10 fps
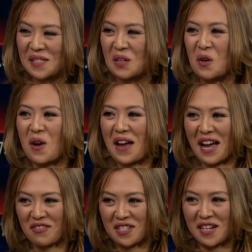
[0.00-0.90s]
So I
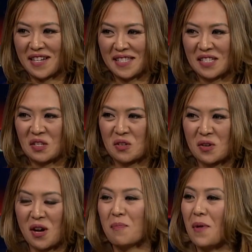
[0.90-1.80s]
have to ask you
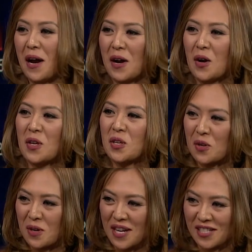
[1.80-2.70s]
about
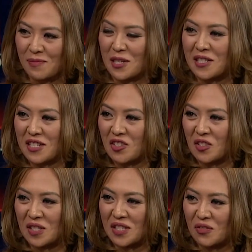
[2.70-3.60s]
your
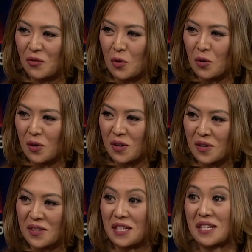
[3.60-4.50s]
expectations
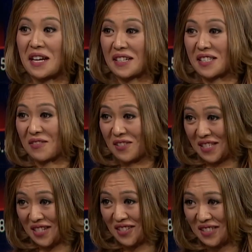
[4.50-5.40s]
for the next
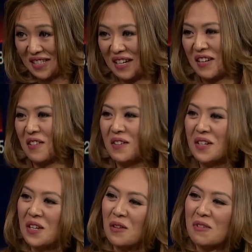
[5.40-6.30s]
recession. Now,
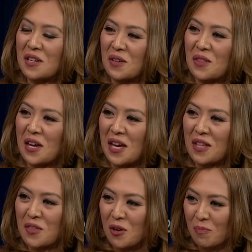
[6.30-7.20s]
we know
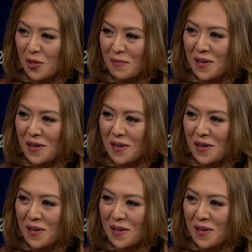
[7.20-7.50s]
that there are bull